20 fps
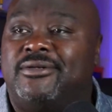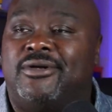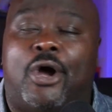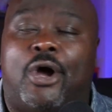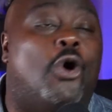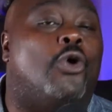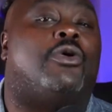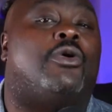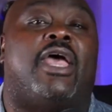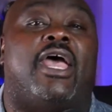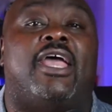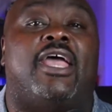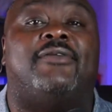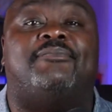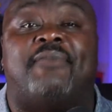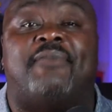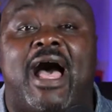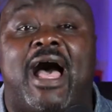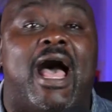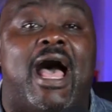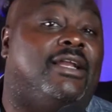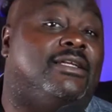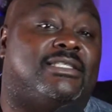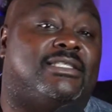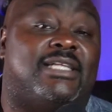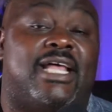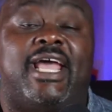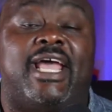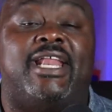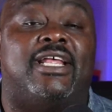Okay, fine.
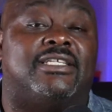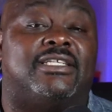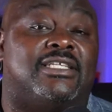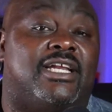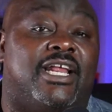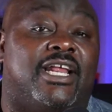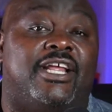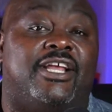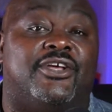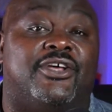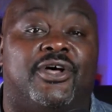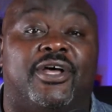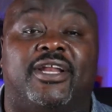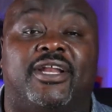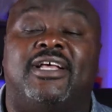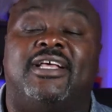Say it isn't any good.